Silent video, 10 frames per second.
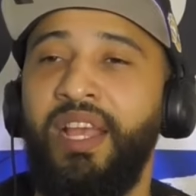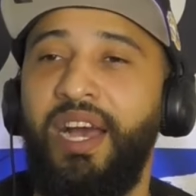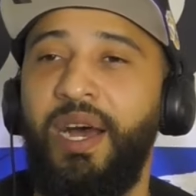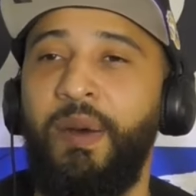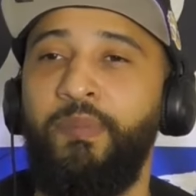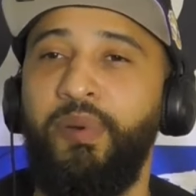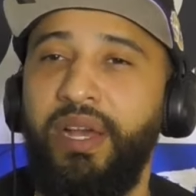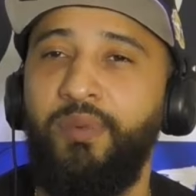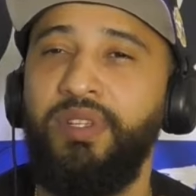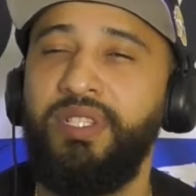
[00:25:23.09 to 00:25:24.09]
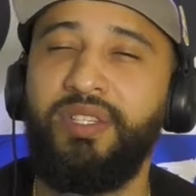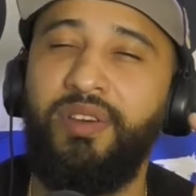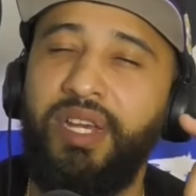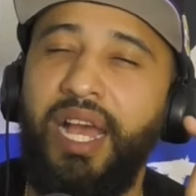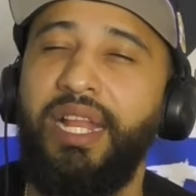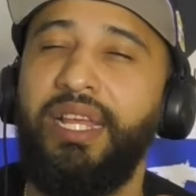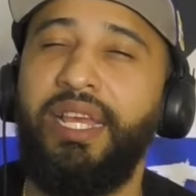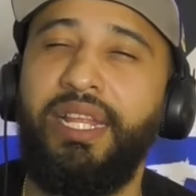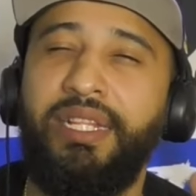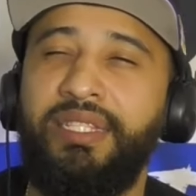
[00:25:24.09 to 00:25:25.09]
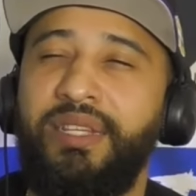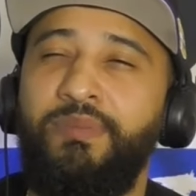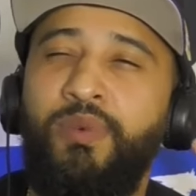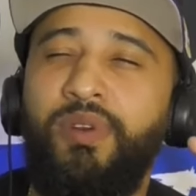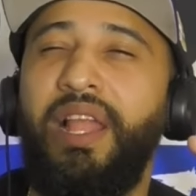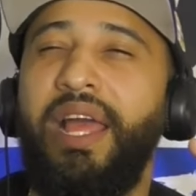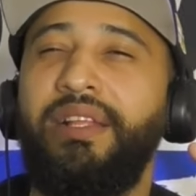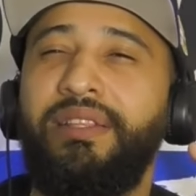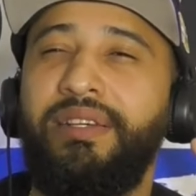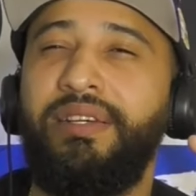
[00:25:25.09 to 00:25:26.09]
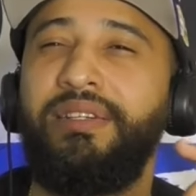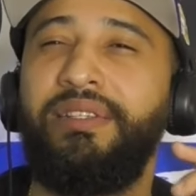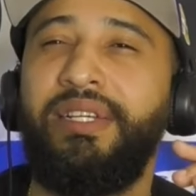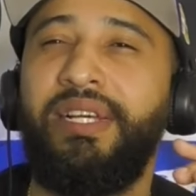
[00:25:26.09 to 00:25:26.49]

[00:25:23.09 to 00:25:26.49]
Um, but we're just going to kind of get into more like the